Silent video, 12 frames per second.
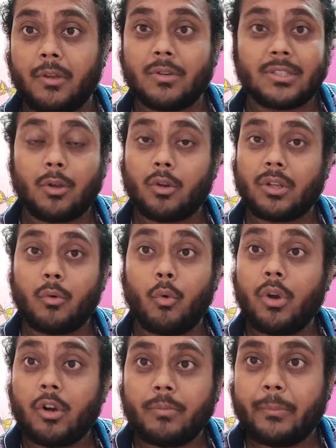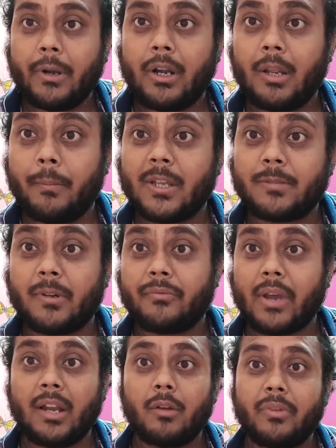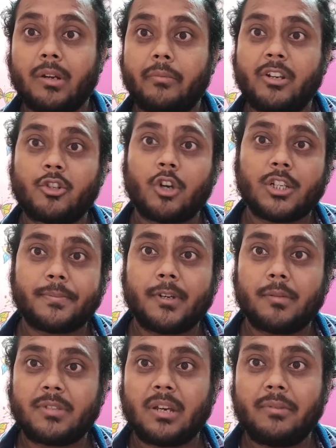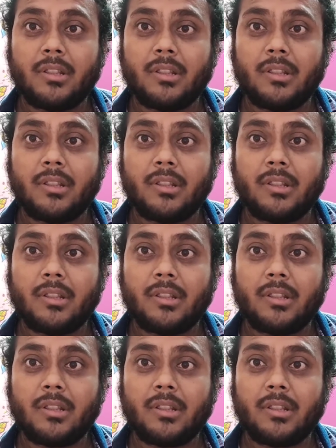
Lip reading: He was not the owner of the printing press, but finally, within a very short span of time,